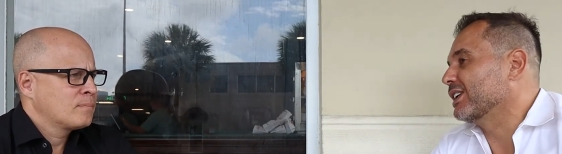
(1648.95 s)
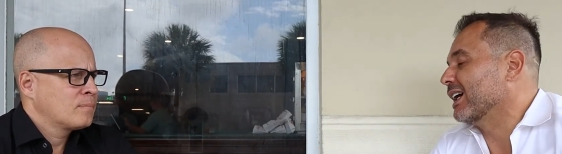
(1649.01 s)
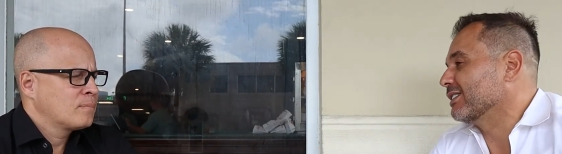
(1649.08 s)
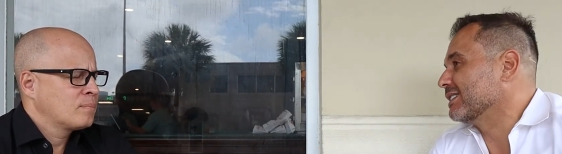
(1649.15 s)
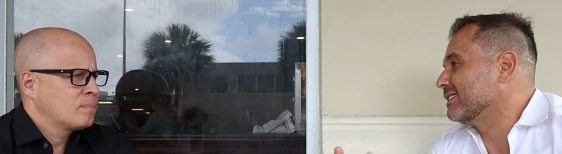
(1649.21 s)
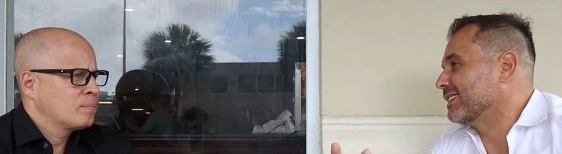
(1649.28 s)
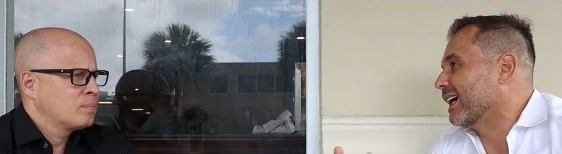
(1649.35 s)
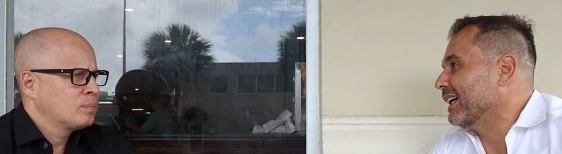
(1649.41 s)
Speaker 1: are
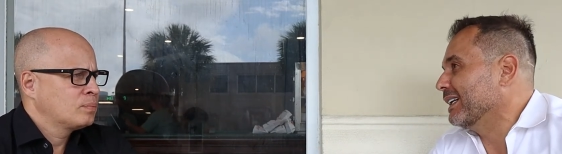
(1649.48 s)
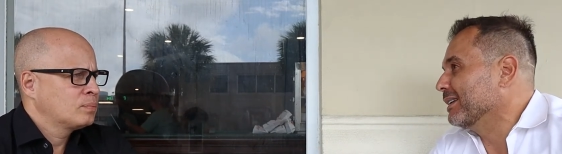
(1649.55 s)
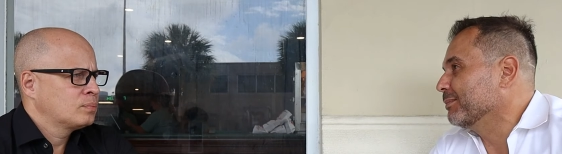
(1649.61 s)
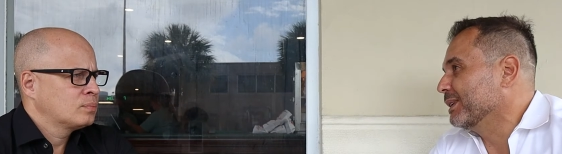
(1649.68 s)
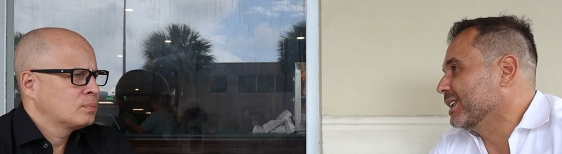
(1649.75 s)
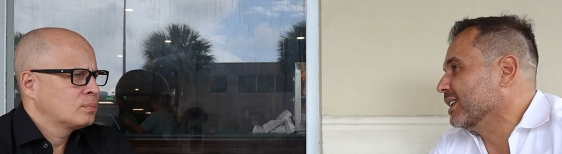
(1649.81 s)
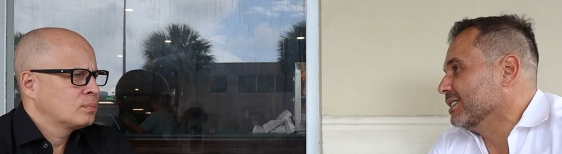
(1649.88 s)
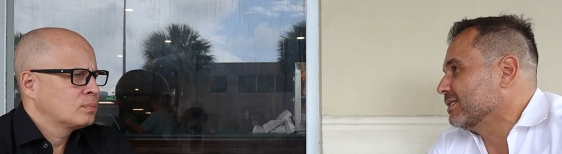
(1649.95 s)
now designing
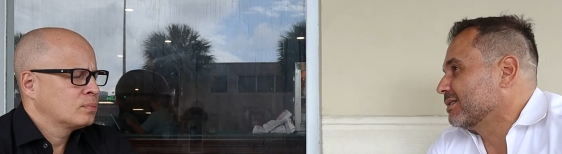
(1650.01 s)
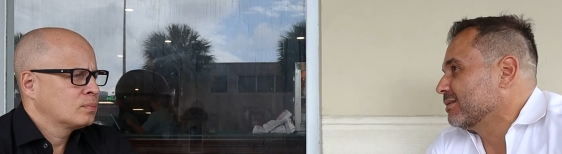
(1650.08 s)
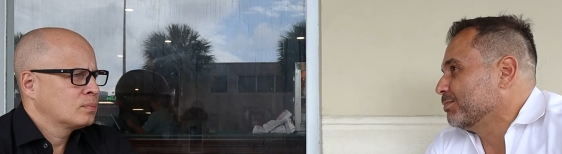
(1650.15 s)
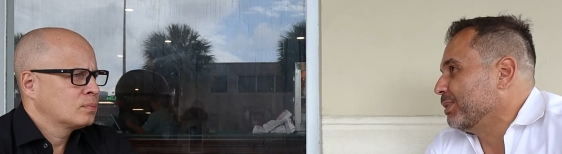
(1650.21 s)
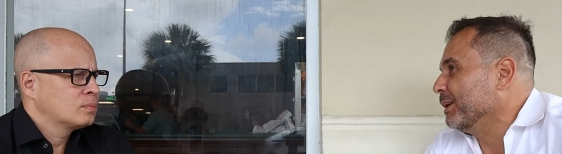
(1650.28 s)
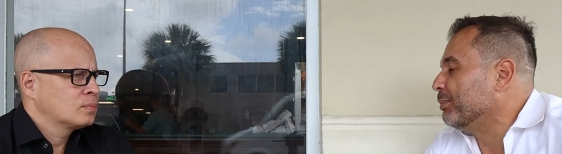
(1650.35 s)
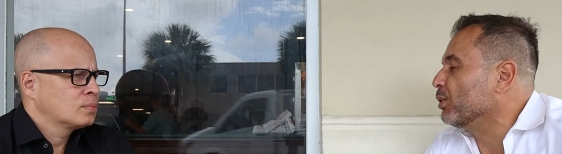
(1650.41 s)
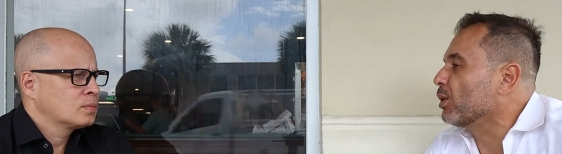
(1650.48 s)
because
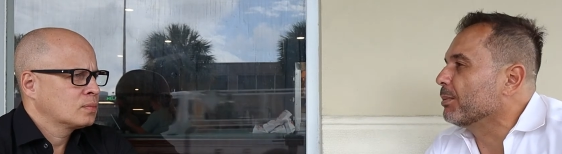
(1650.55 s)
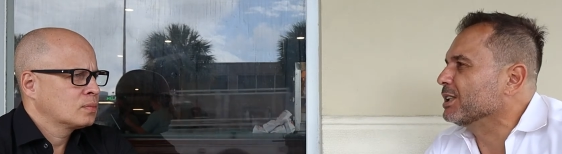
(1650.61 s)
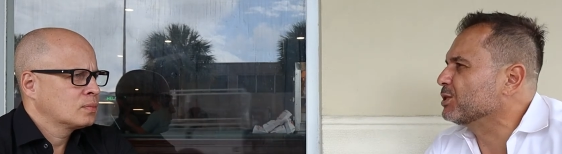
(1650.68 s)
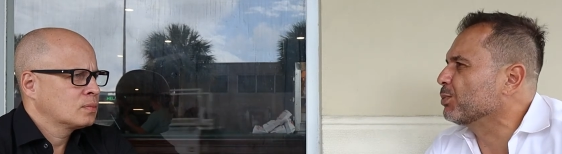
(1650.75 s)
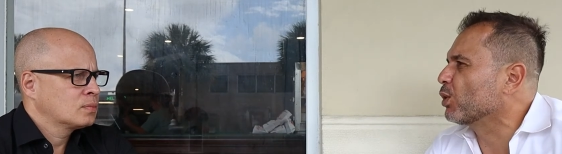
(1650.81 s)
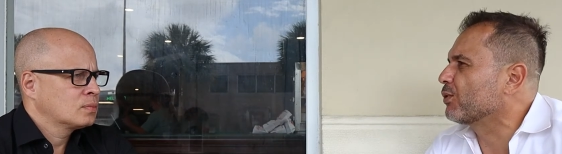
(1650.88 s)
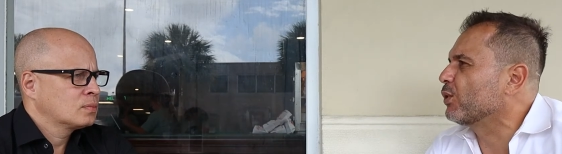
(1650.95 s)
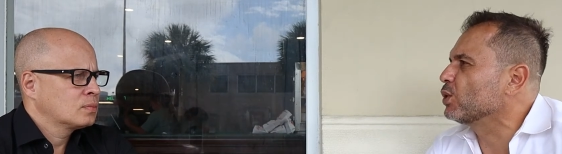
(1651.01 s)
people are
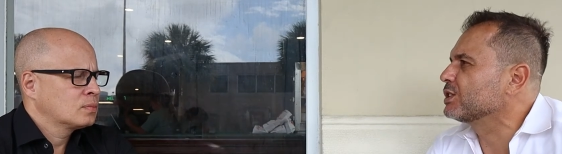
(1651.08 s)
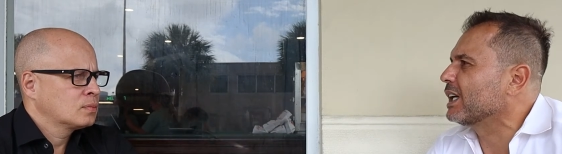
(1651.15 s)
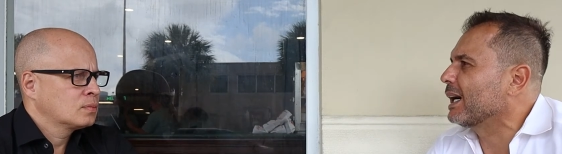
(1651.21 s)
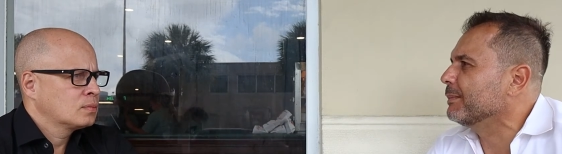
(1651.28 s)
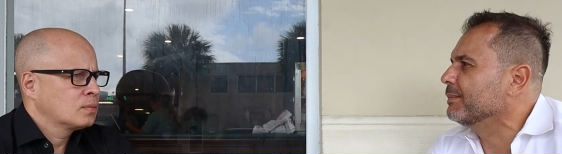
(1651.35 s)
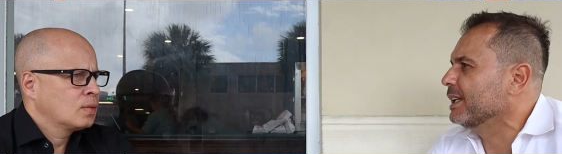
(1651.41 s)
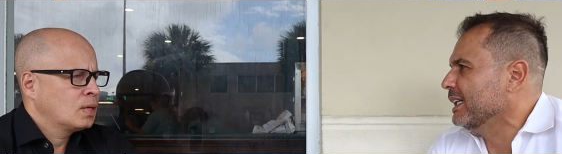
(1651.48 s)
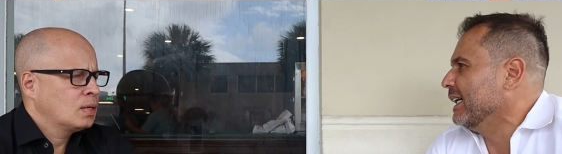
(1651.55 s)
much more full
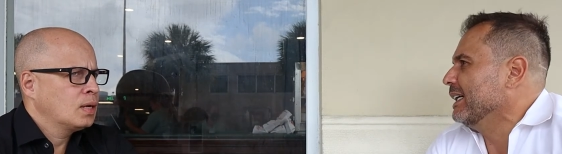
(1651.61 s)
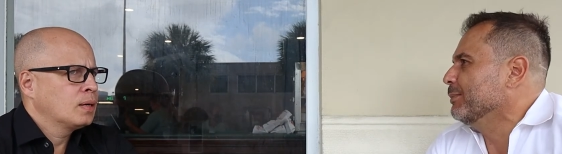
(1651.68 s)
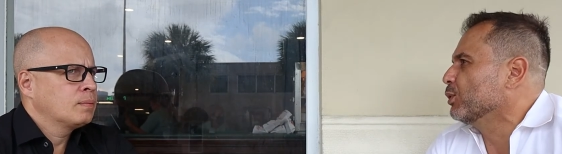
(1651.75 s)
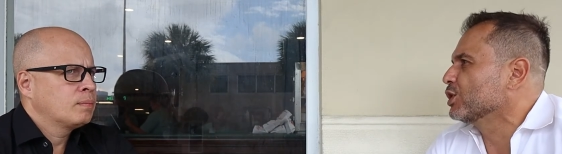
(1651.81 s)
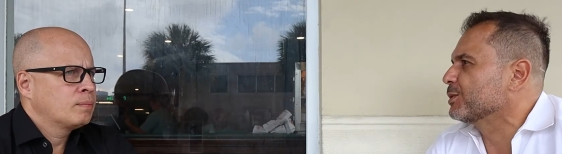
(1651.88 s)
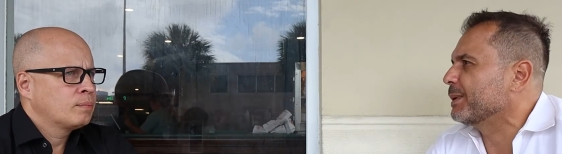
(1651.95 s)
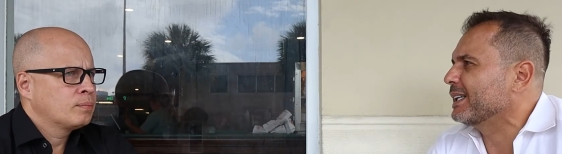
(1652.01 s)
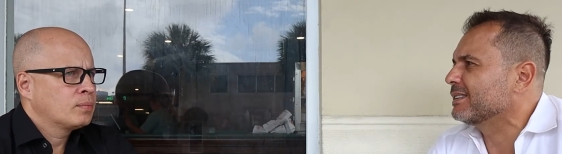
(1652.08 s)
time and they yeah. need
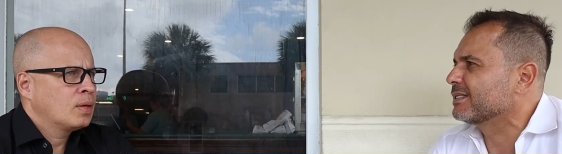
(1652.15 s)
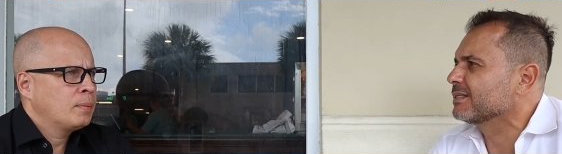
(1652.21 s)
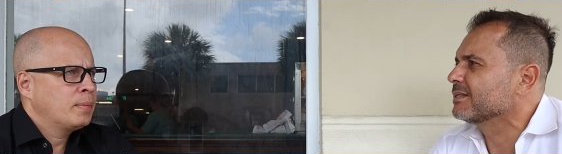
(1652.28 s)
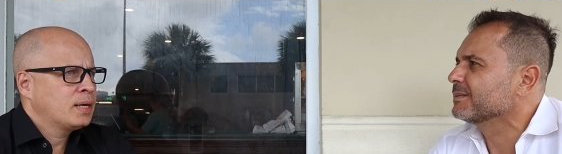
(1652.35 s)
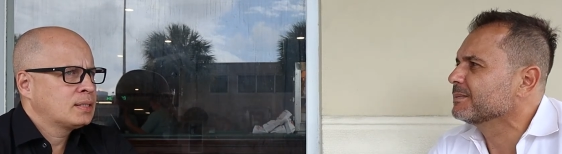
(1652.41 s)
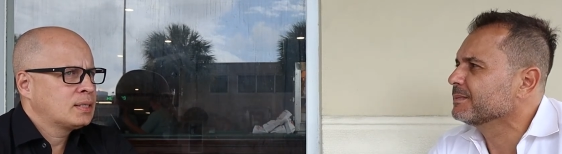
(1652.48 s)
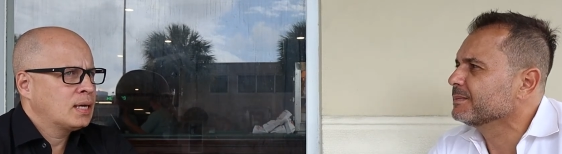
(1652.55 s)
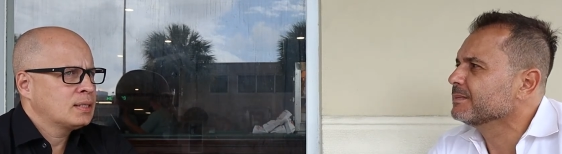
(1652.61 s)
more space.
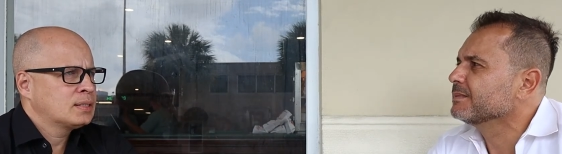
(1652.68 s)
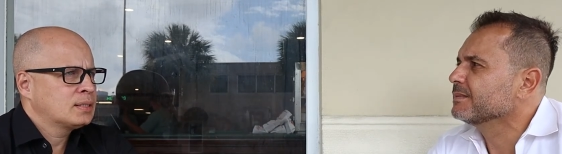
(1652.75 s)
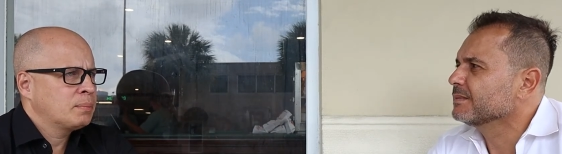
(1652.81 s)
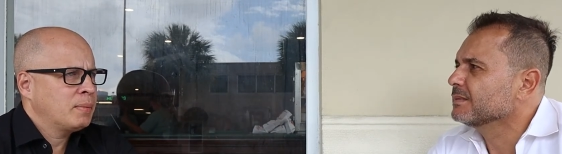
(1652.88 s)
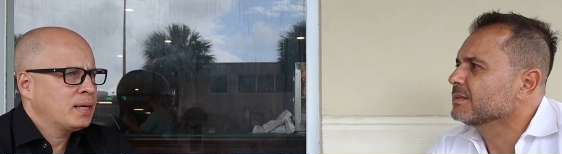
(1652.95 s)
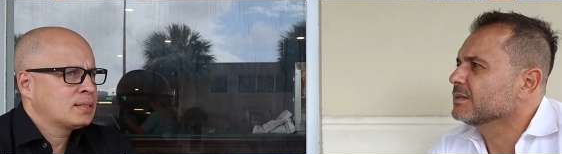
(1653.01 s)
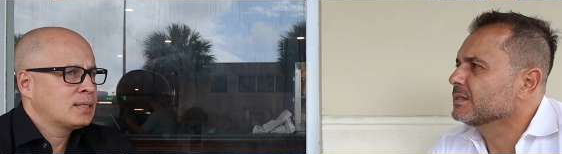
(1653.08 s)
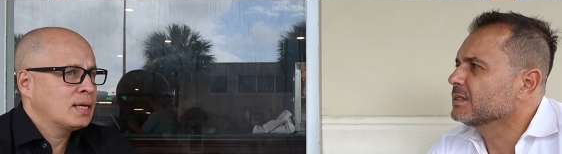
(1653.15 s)
Makes sense.
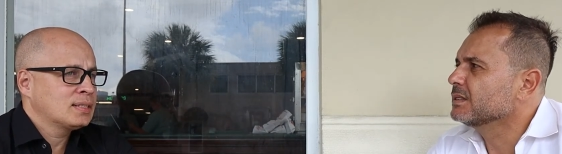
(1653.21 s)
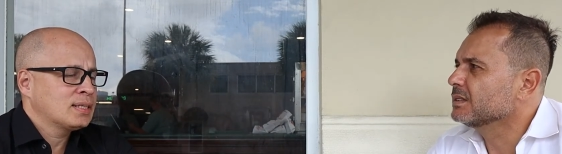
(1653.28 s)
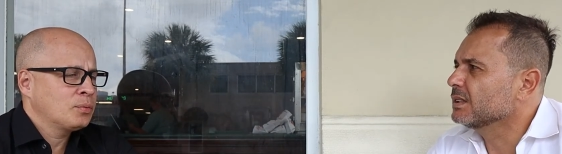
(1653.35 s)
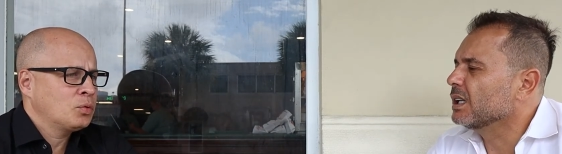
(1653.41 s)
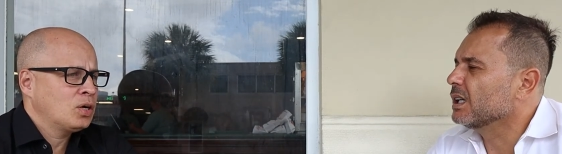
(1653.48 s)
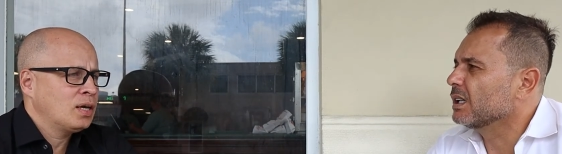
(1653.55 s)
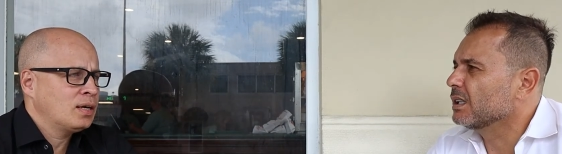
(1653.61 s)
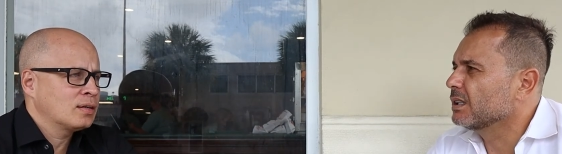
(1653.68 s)
Speaker 2: Makes sense.
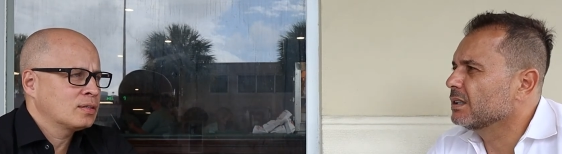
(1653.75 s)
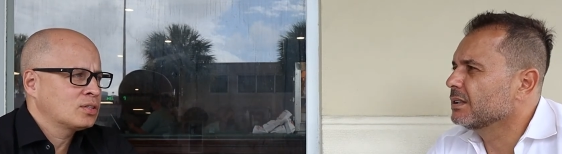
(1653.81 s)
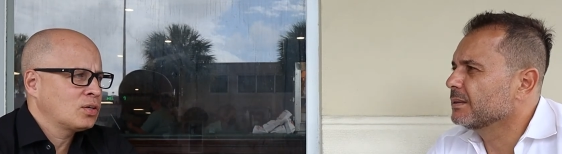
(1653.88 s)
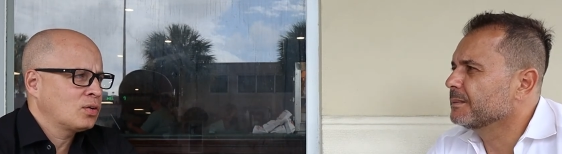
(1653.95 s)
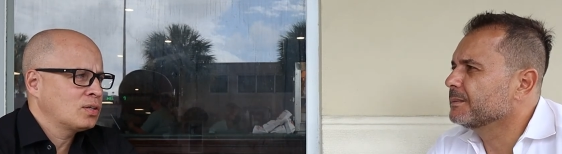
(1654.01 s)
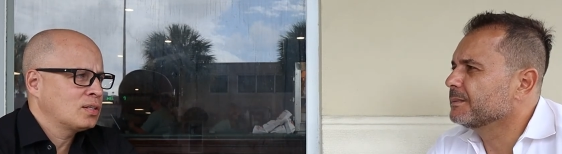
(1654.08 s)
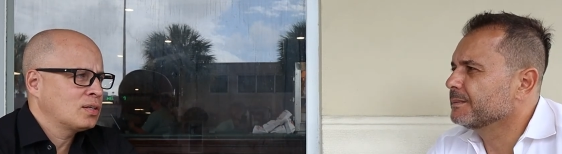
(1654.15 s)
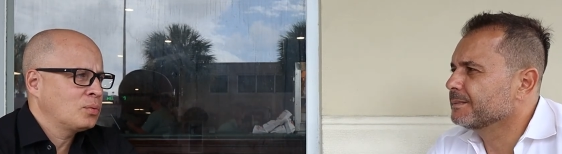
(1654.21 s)
And yeah. we're here,
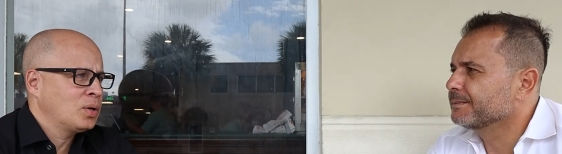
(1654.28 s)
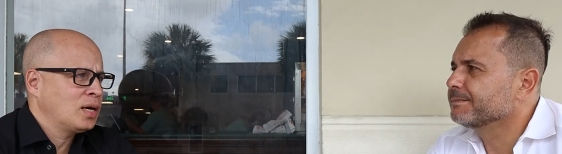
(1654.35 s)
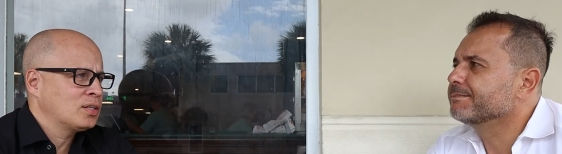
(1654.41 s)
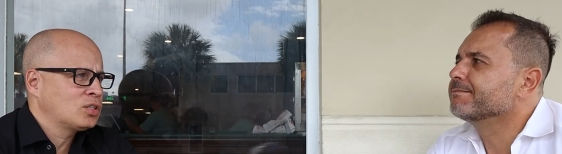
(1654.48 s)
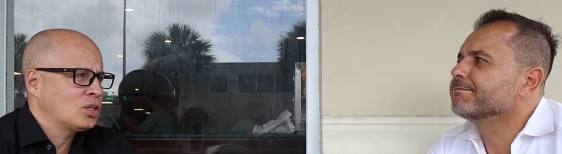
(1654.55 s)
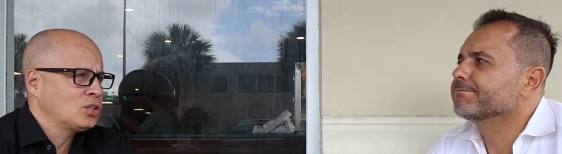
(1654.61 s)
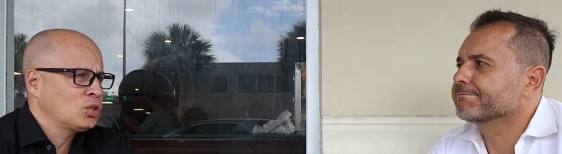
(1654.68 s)
so we get to